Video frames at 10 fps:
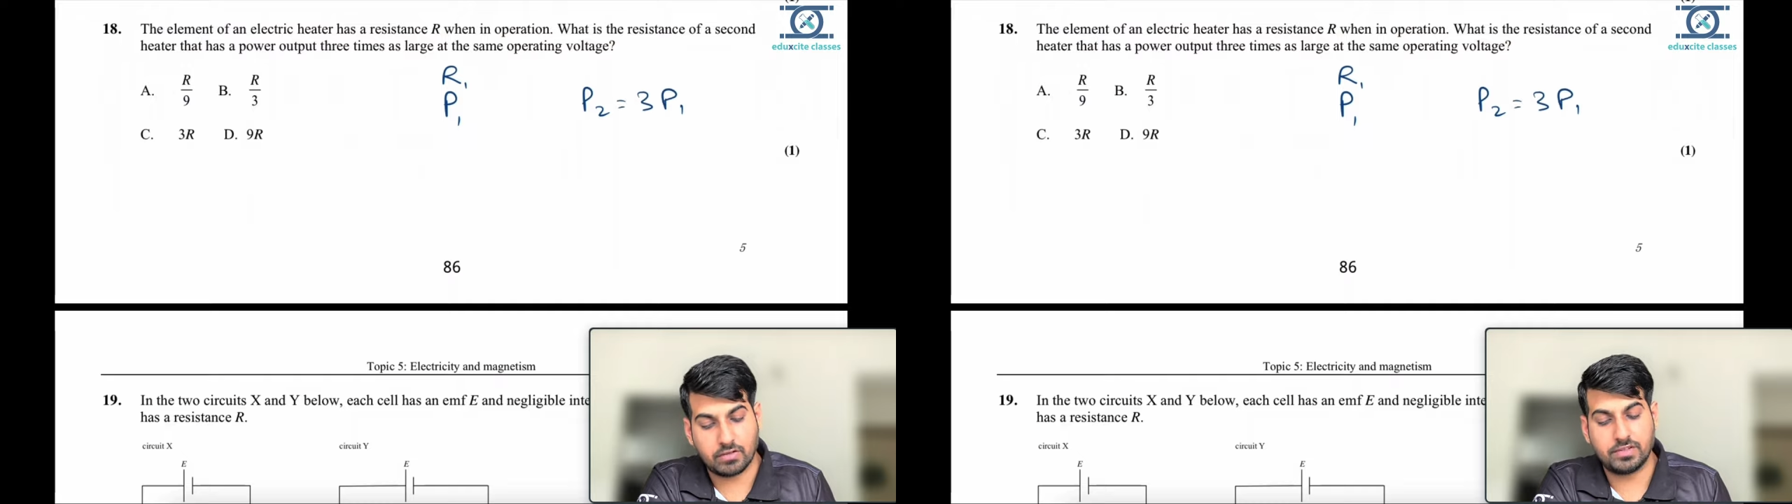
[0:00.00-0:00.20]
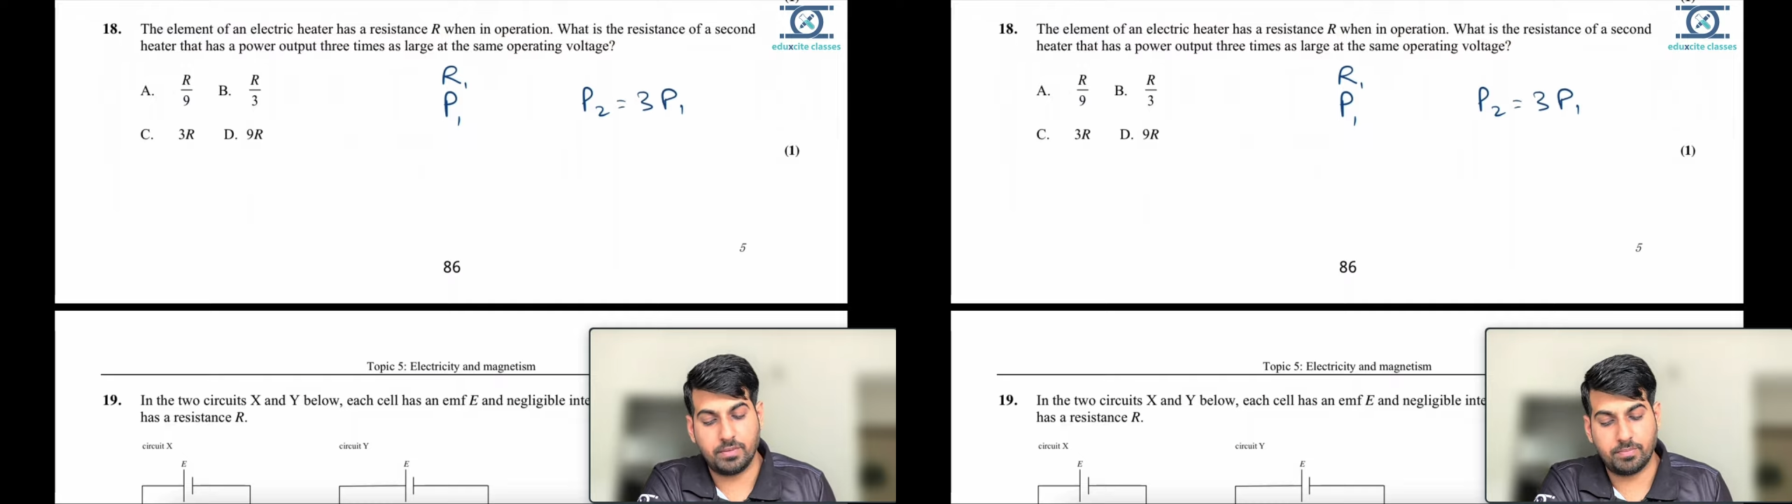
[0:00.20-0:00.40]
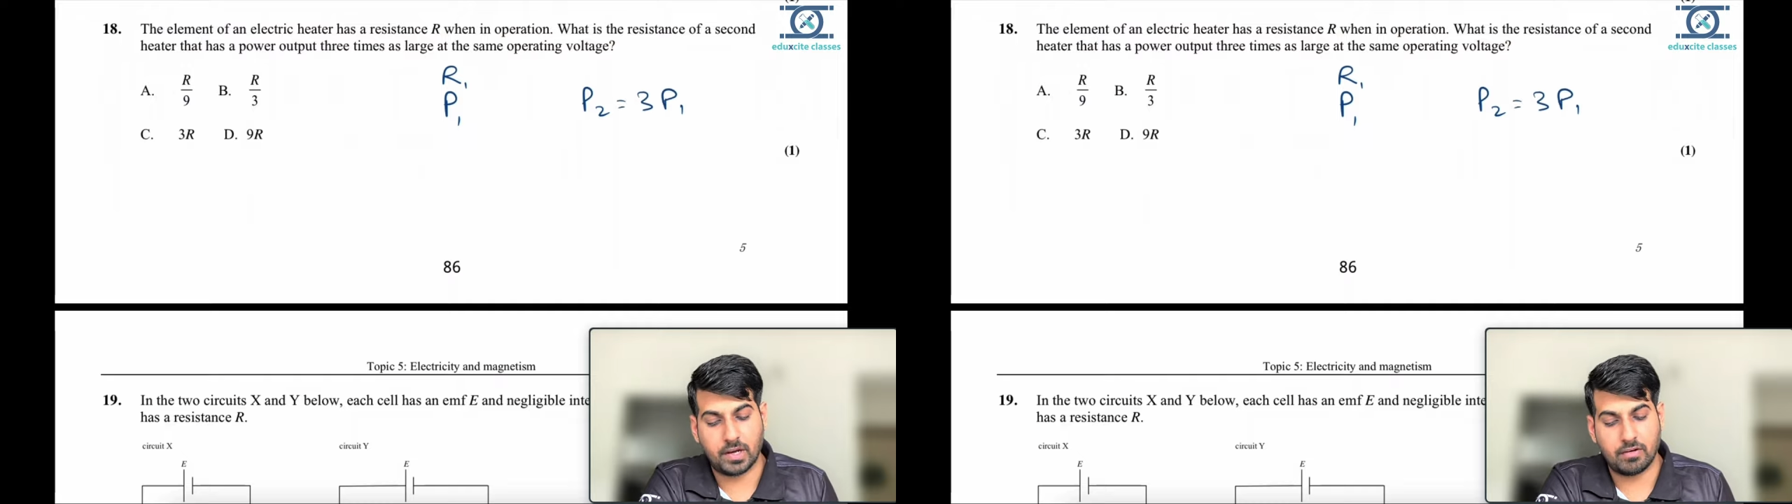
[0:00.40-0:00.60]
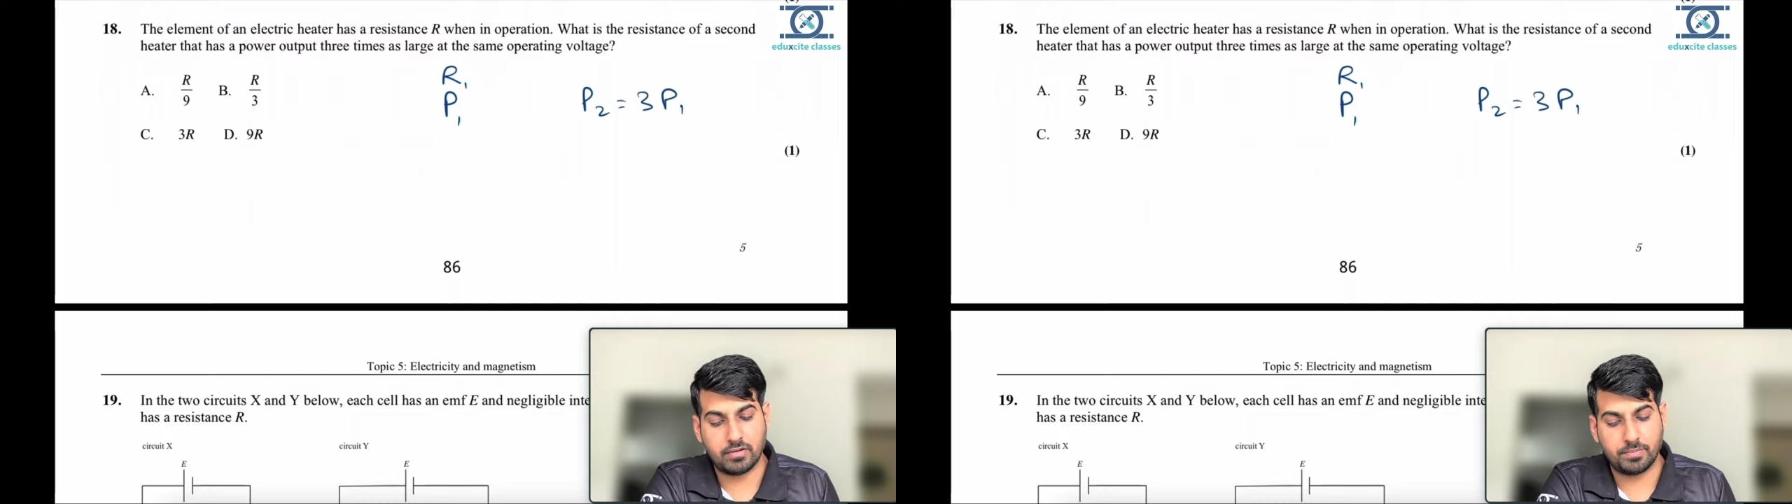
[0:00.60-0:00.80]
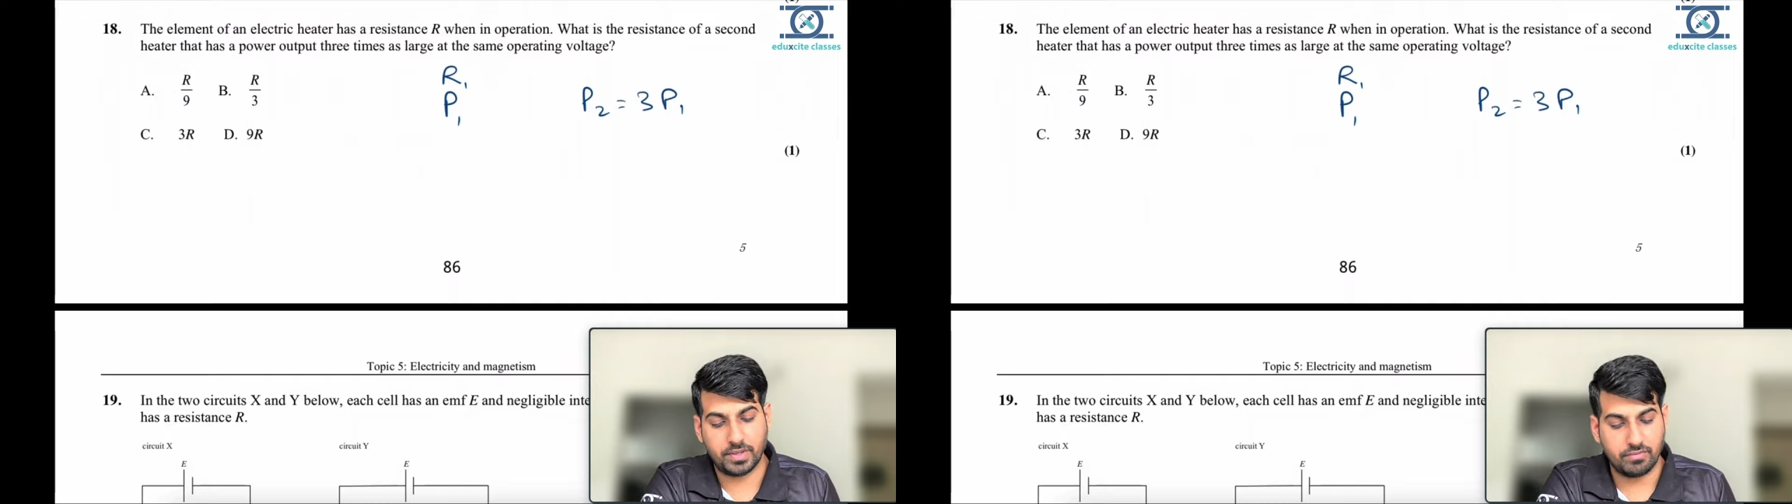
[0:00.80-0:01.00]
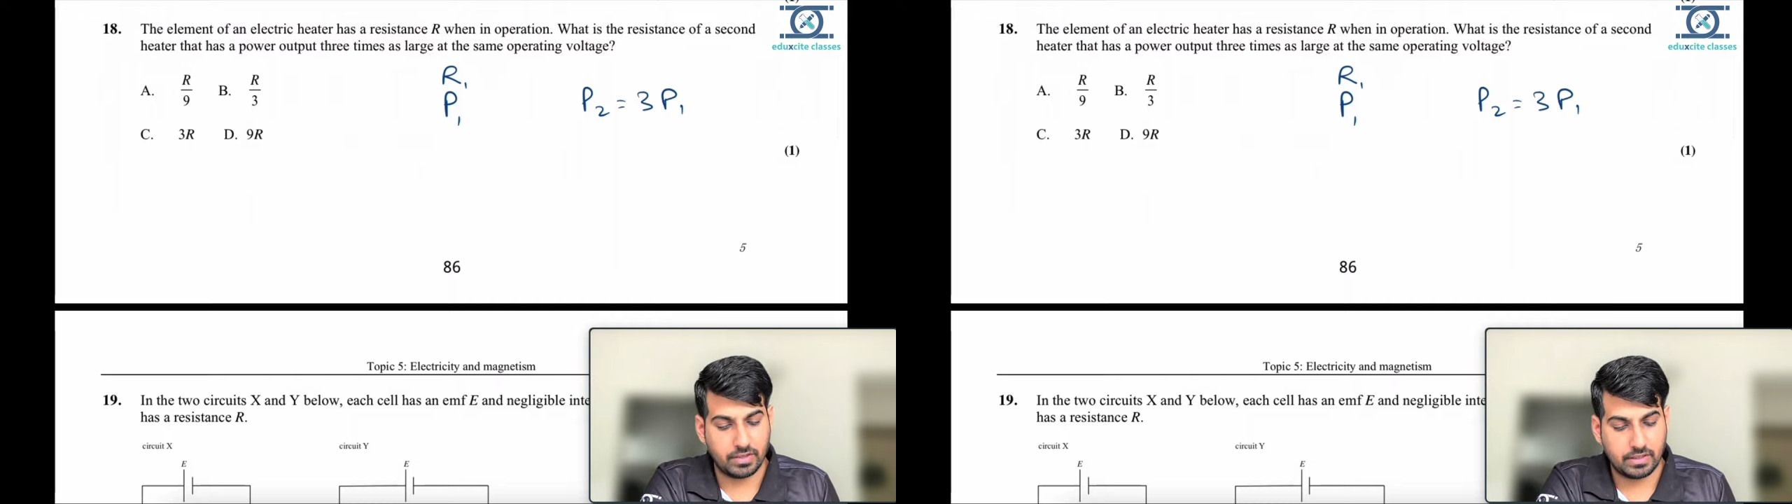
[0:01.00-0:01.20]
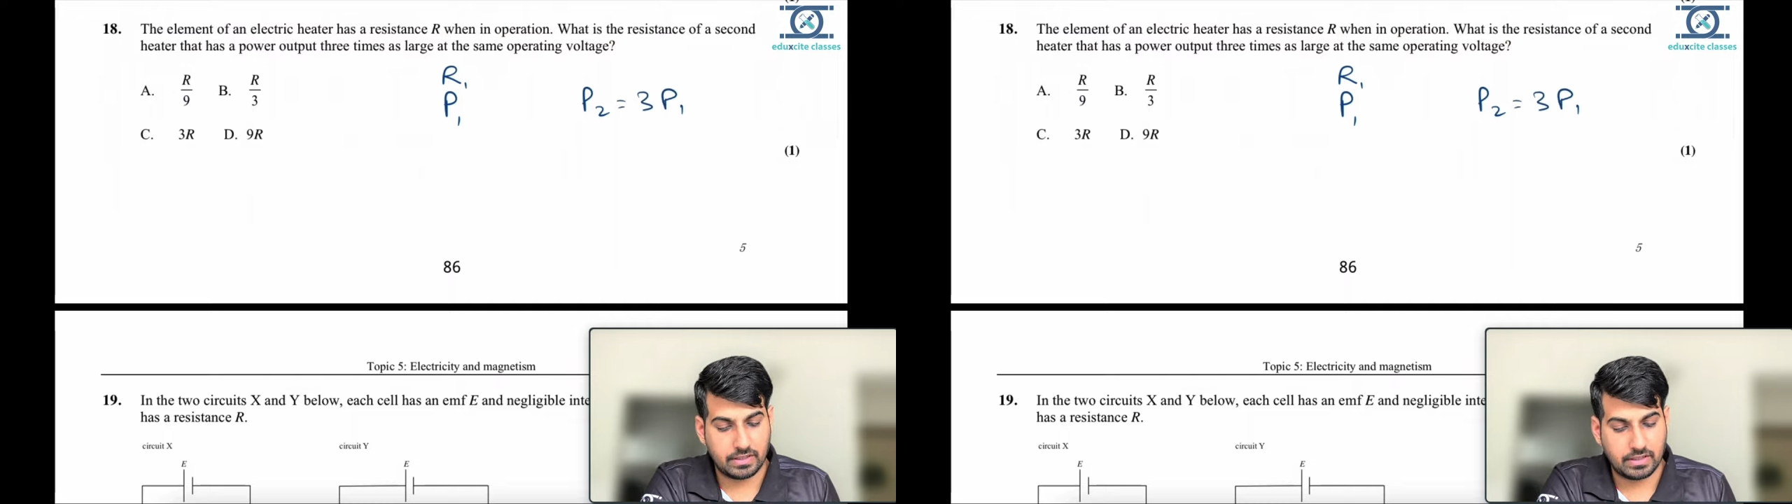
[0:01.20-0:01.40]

of the power P1,